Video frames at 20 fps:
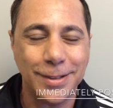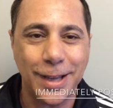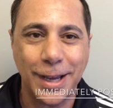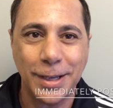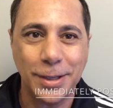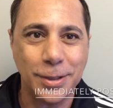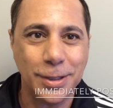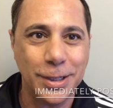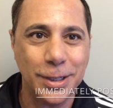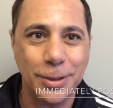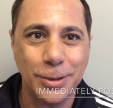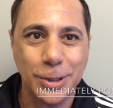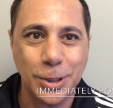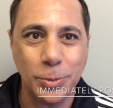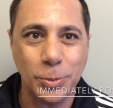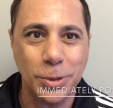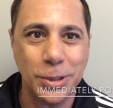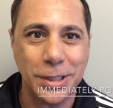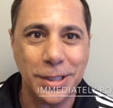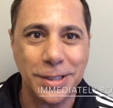I could hear
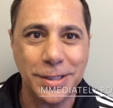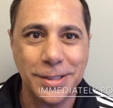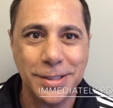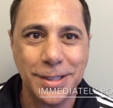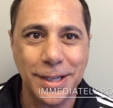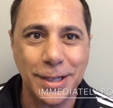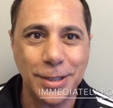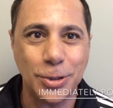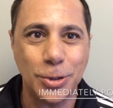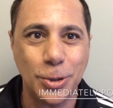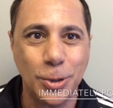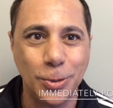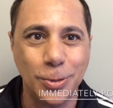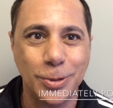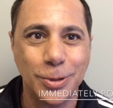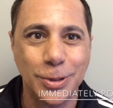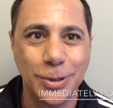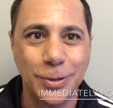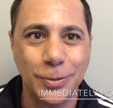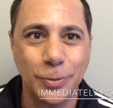some of the inside
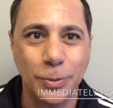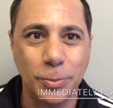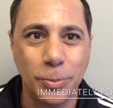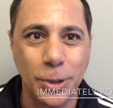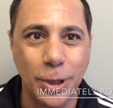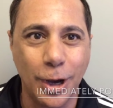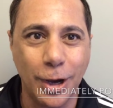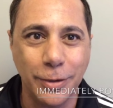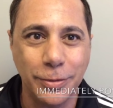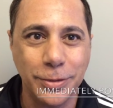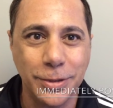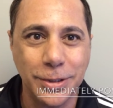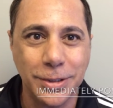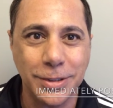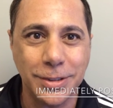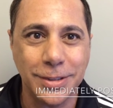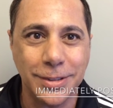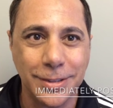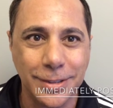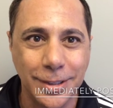jokes from the
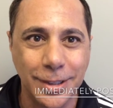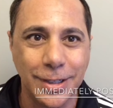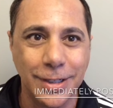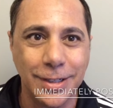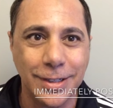office, and